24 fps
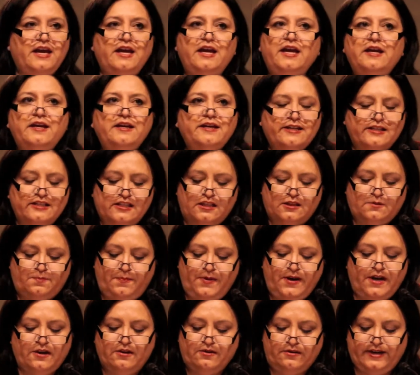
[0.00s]

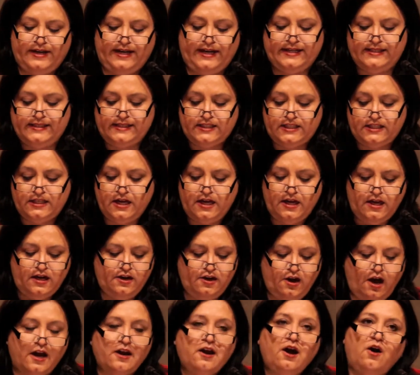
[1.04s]
inexperienced
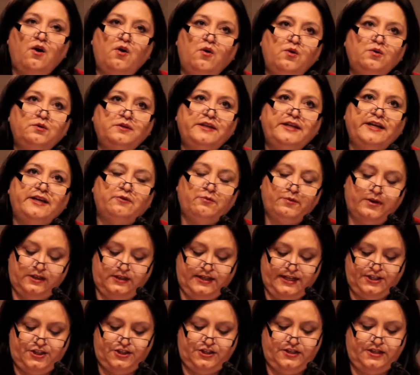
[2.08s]
not only in
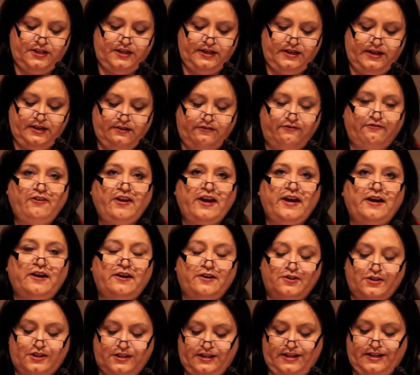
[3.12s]
relation to Indian
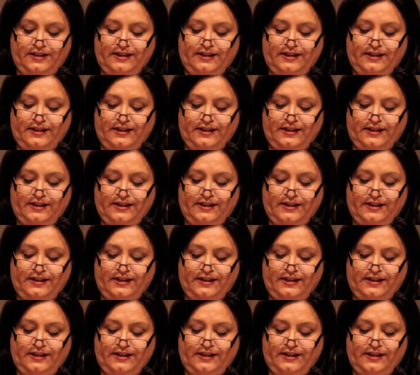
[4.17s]
affairs,